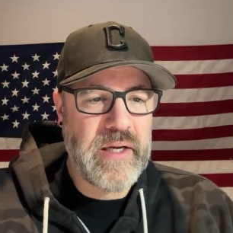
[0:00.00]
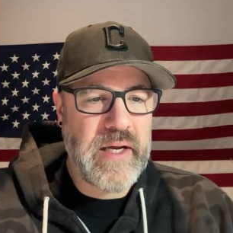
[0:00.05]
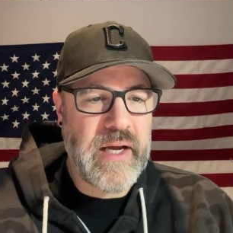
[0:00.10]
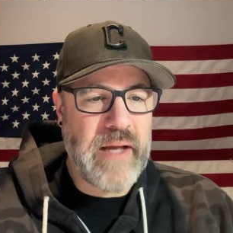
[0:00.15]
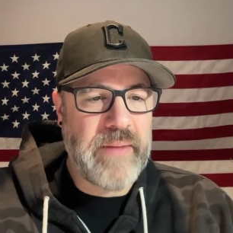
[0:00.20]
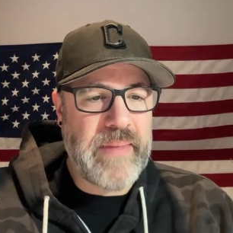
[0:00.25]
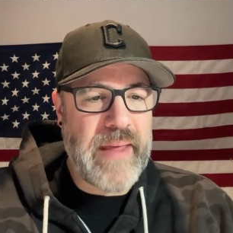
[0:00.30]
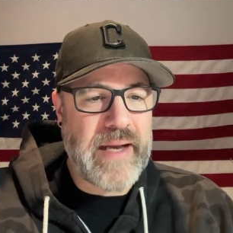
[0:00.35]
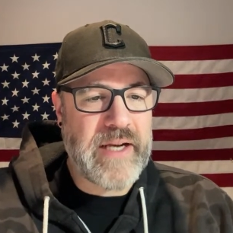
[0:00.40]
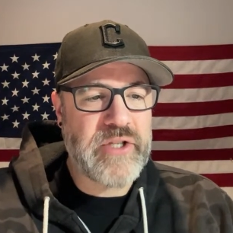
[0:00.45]

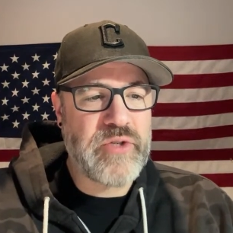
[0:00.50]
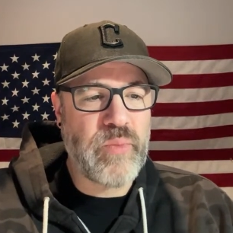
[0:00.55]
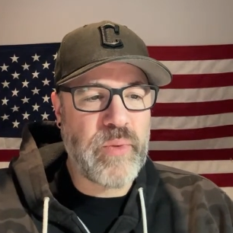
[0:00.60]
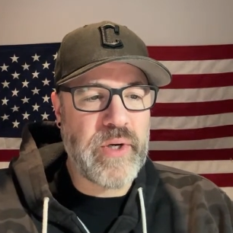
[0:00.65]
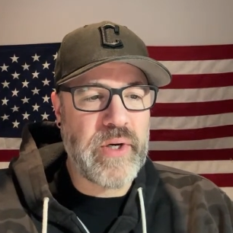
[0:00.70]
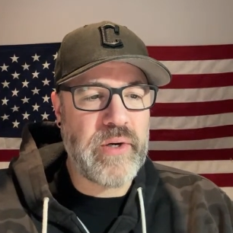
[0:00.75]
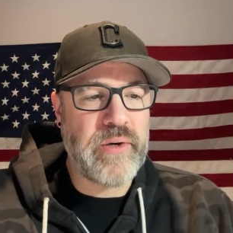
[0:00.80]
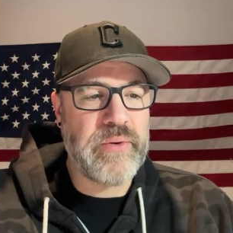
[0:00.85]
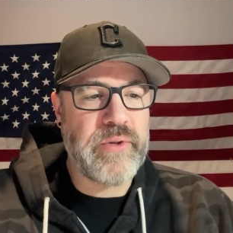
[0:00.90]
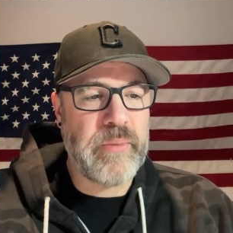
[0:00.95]
And that is
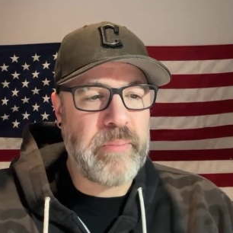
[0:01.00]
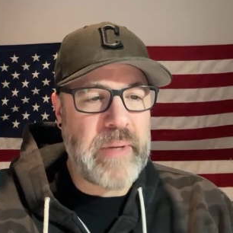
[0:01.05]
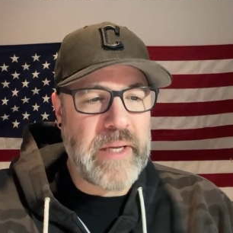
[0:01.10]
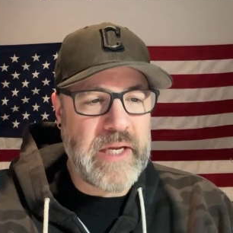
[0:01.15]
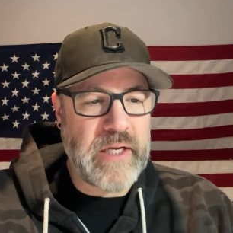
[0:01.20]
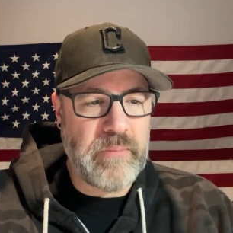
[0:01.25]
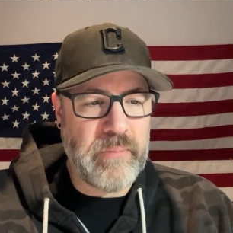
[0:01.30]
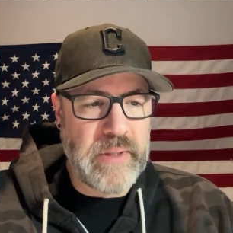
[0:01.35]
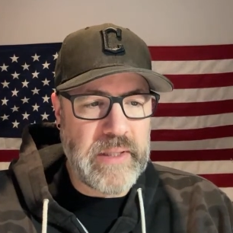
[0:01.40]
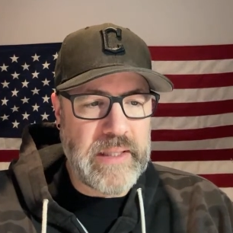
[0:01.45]
where the
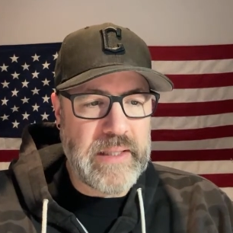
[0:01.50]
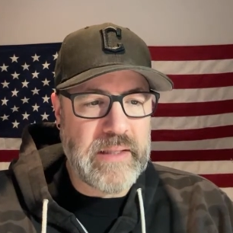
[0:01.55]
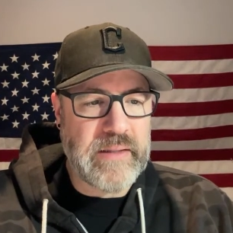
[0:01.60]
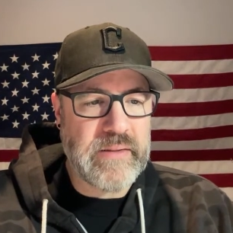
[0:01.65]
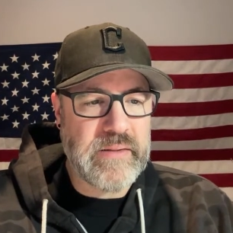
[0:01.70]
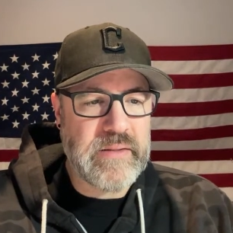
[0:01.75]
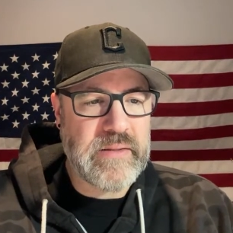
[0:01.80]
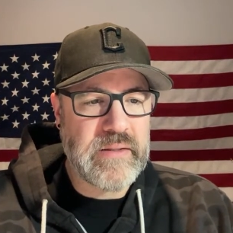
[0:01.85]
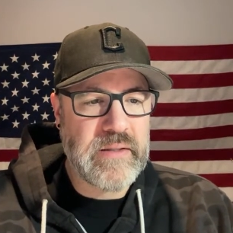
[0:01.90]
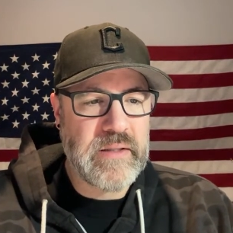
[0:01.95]
pain
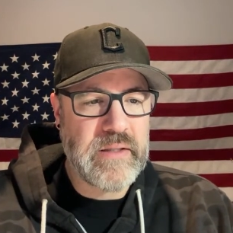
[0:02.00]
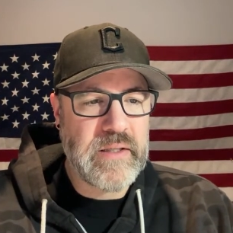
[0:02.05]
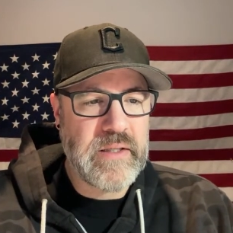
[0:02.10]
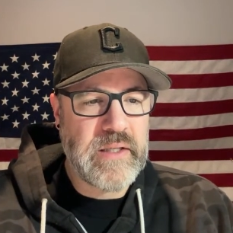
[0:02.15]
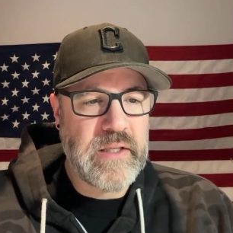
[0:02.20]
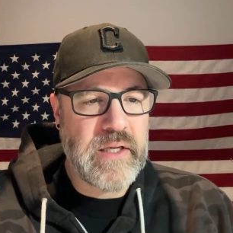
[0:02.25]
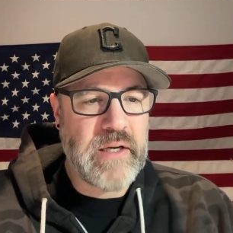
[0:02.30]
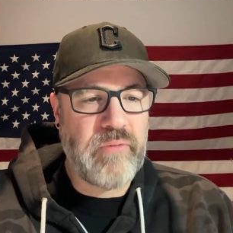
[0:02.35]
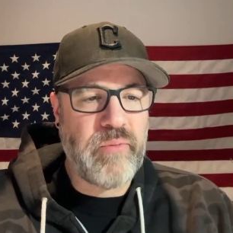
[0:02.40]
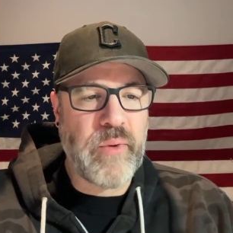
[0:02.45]
begins.
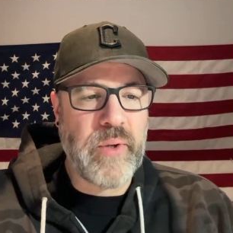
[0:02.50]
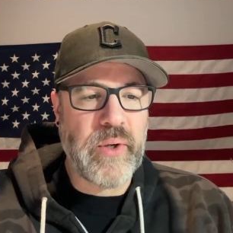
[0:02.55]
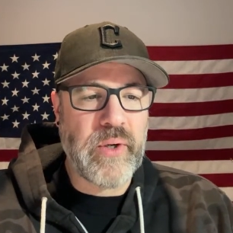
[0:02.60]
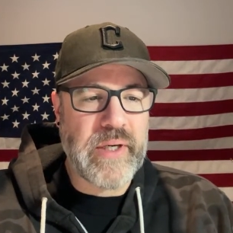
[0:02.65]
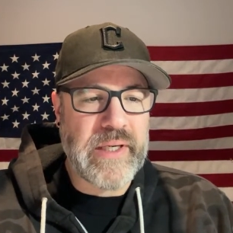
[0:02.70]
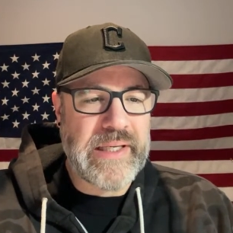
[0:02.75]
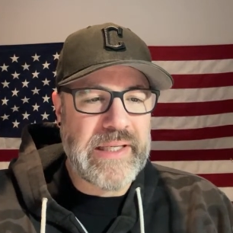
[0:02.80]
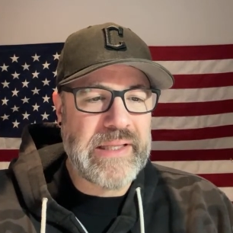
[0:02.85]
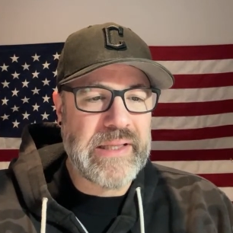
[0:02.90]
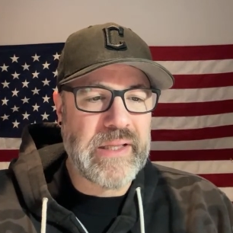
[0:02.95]
If we are
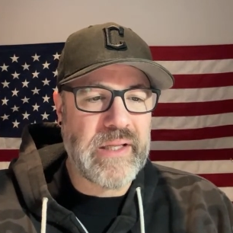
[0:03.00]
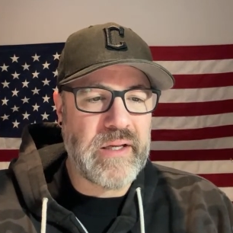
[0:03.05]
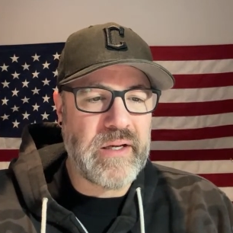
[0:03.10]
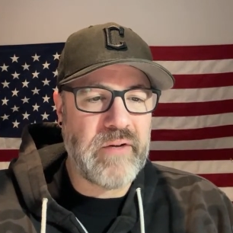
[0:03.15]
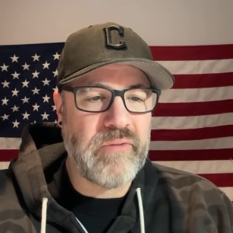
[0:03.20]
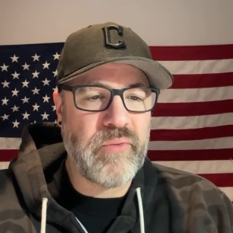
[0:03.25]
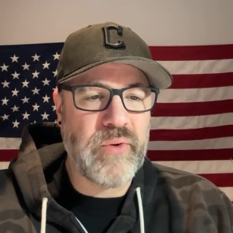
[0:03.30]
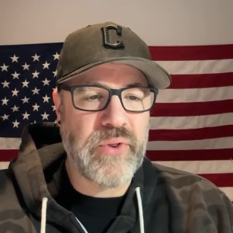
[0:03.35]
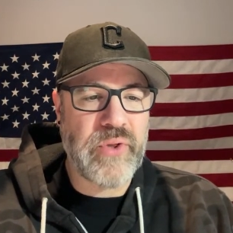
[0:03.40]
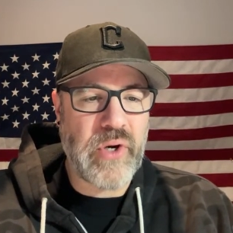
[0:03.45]
in
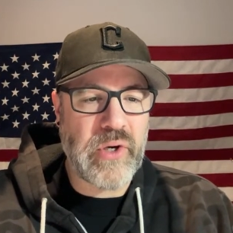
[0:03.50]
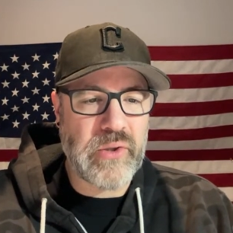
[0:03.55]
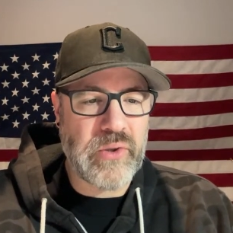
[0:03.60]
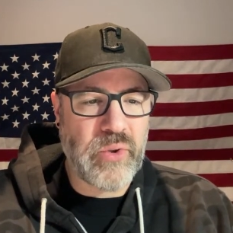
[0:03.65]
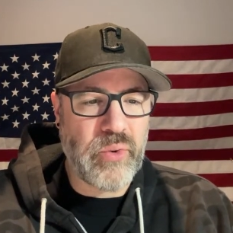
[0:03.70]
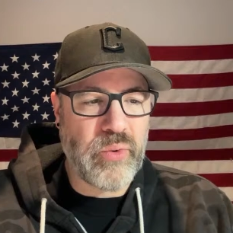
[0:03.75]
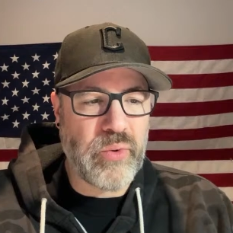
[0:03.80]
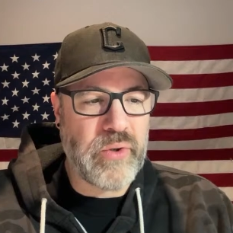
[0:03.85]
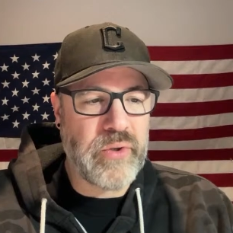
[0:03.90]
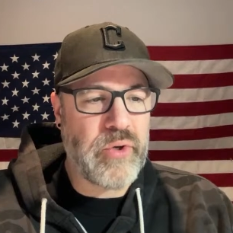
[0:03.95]
love with our
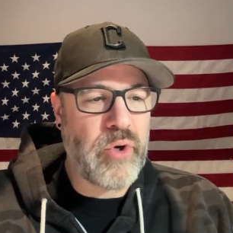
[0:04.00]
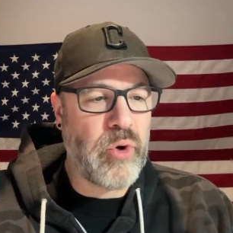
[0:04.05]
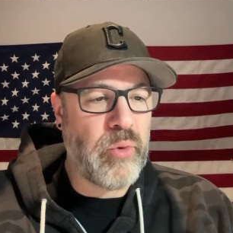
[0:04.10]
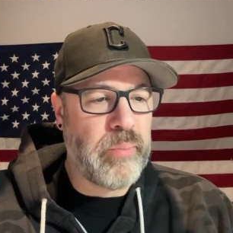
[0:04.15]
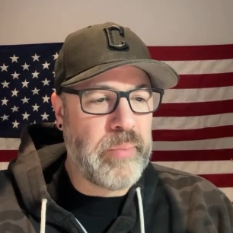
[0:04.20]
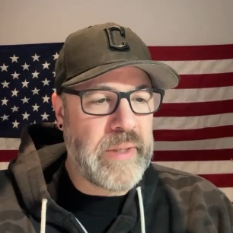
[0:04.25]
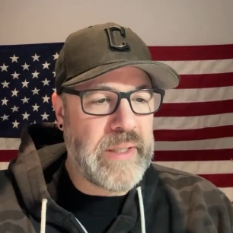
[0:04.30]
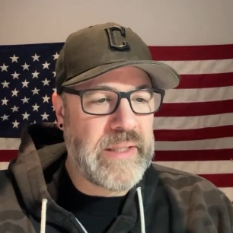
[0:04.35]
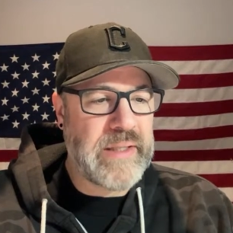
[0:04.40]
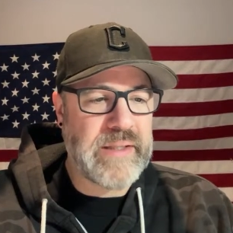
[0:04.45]
Lord,
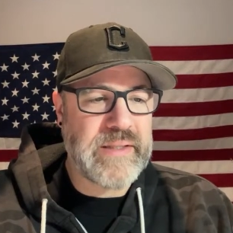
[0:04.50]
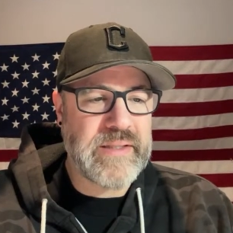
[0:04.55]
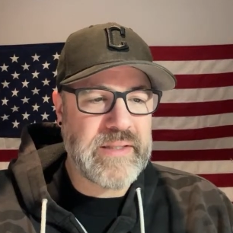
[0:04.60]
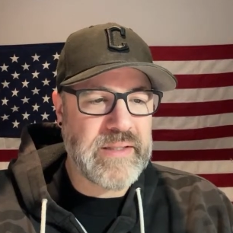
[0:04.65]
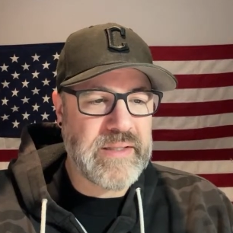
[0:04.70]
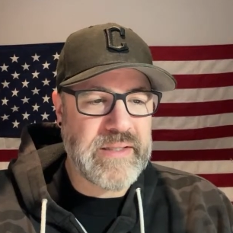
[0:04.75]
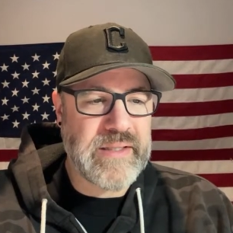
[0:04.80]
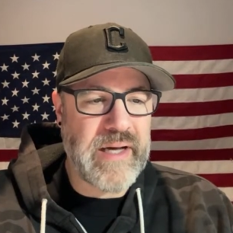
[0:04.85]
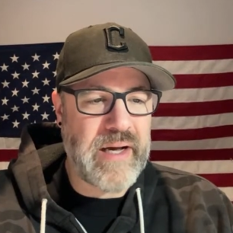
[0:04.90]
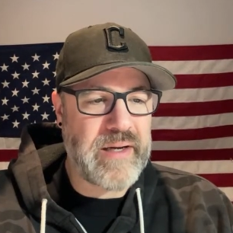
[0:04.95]
obedience
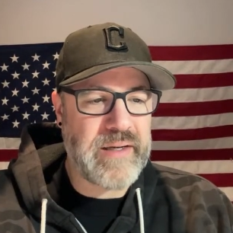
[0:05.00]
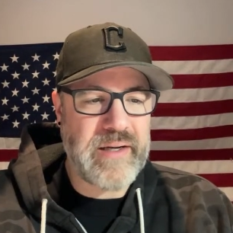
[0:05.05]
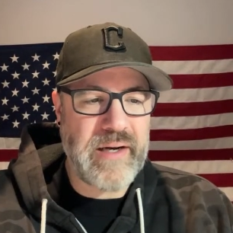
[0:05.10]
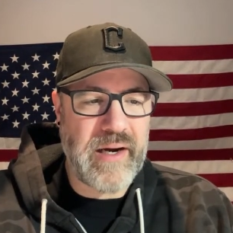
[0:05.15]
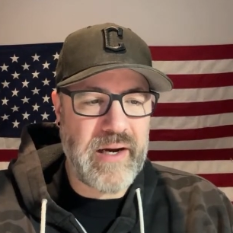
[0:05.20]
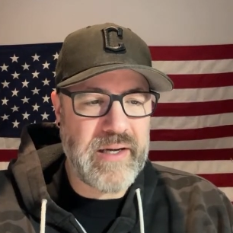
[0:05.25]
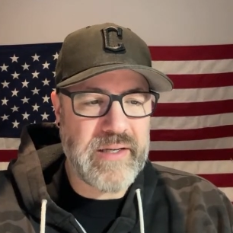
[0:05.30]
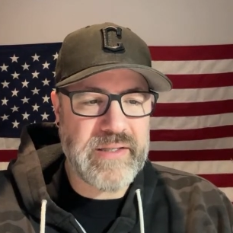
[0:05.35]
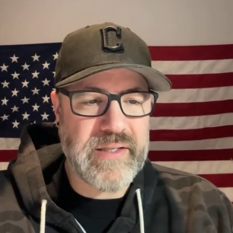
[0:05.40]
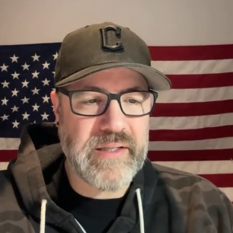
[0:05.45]
does not
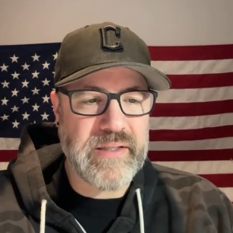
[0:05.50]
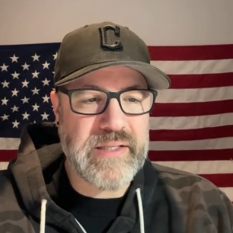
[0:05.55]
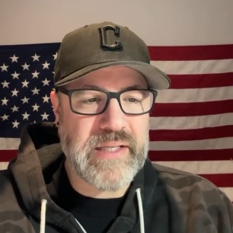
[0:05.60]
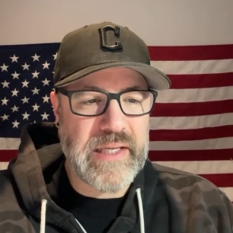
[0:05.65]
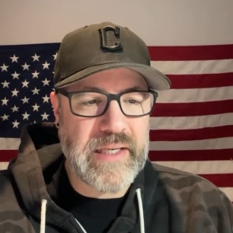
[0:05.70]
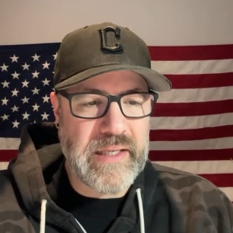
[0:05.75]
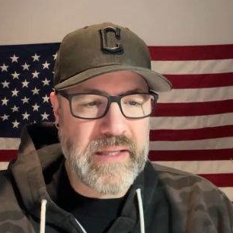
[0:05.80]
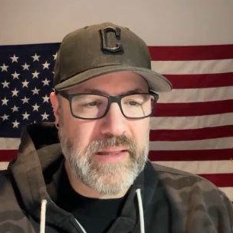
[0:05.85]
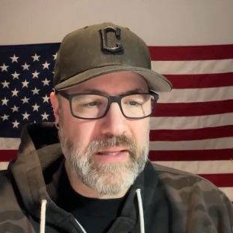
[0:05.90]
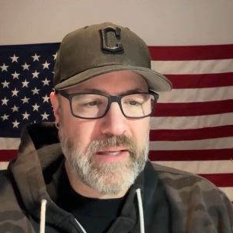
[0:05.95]
cost us
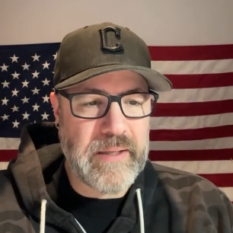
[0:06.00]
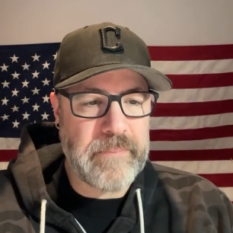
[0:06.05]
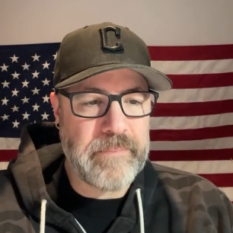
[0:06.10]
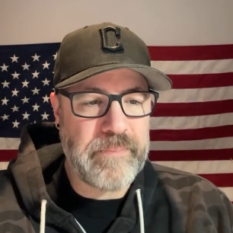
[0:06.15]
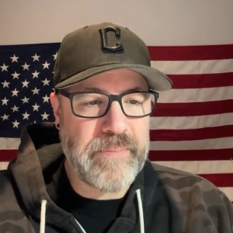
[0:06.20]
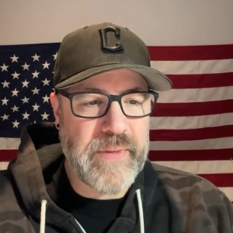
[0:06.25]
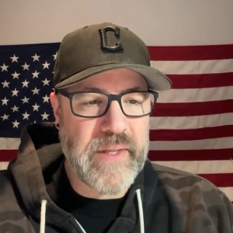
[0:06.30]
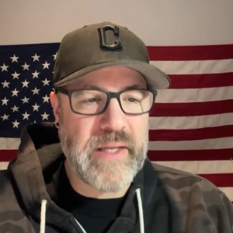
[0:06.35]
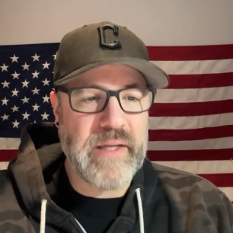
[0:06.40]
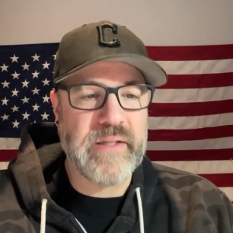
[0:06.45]
anything.
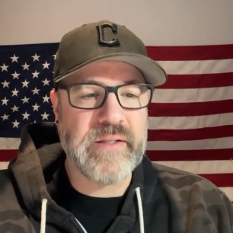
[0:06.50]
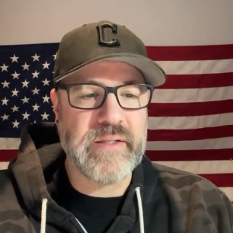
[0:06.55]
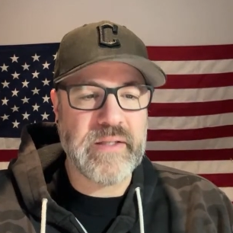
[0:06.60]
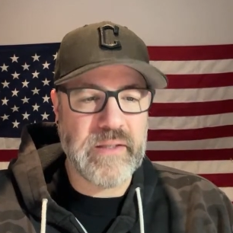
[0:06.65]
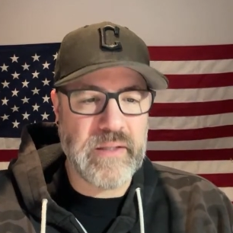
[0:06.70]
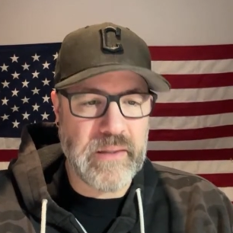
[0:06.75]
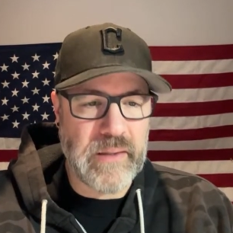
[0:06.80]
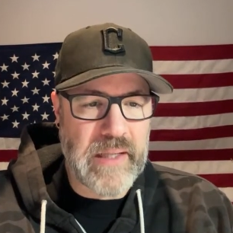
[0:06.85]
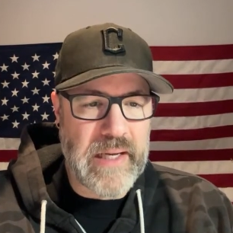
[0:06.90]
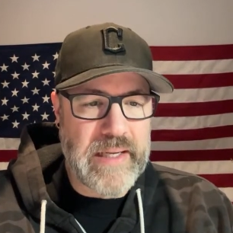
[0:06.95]
It is a
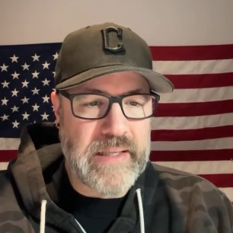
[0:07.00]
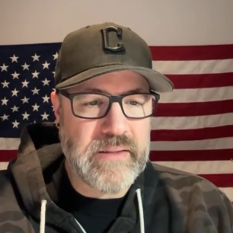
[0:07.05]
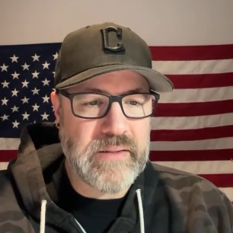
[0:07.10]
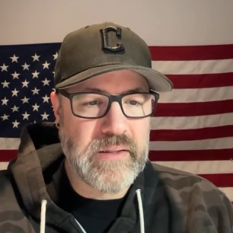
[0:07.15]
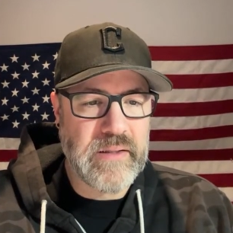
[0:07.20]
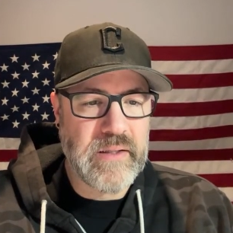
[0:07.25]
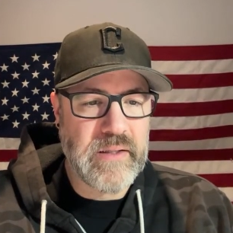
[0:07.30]
delight.